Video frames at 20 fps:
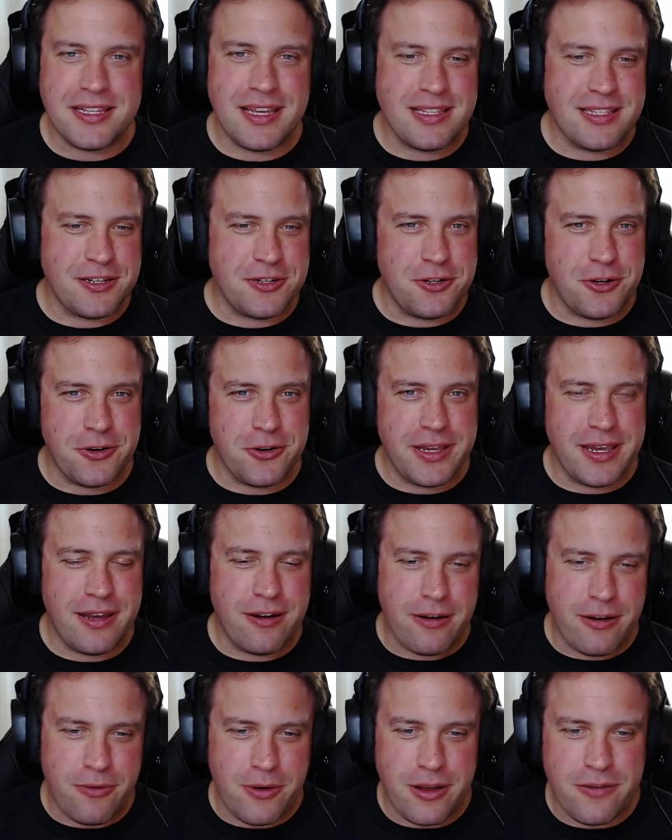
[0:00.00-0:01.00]
That's a Dirty
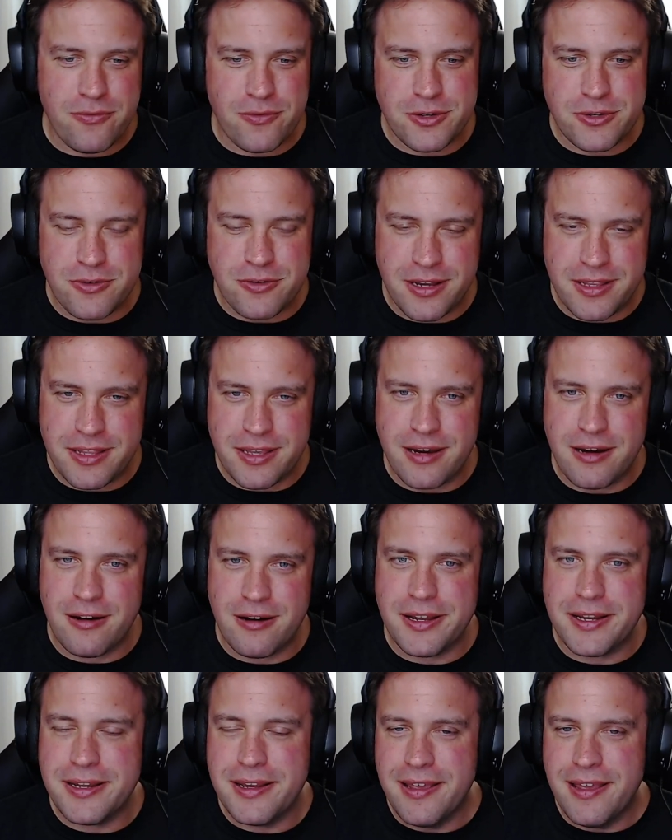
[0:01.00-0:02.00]
Harry reference right there.
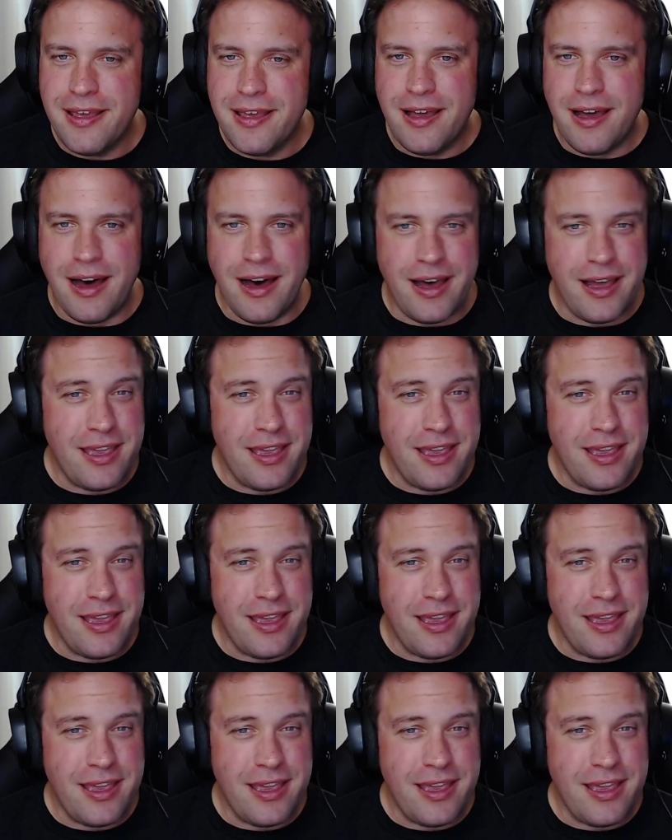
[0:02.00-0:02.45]
And uh,